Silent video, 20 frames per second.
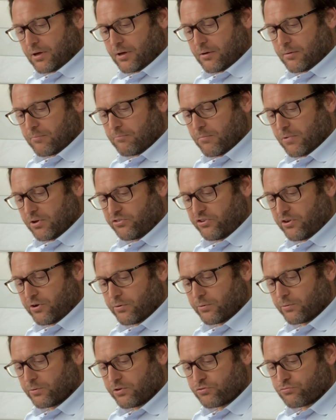
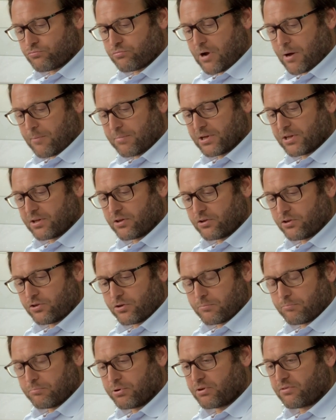material, this rubber that
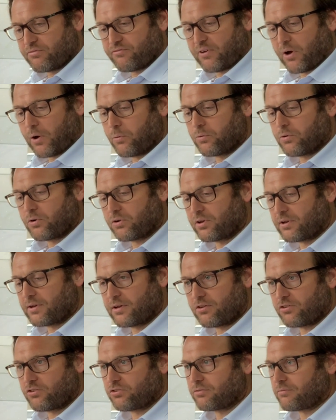you can put a phone on
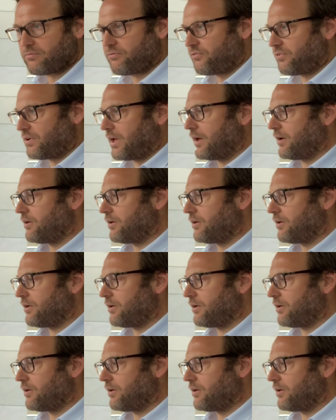and it doesn't fly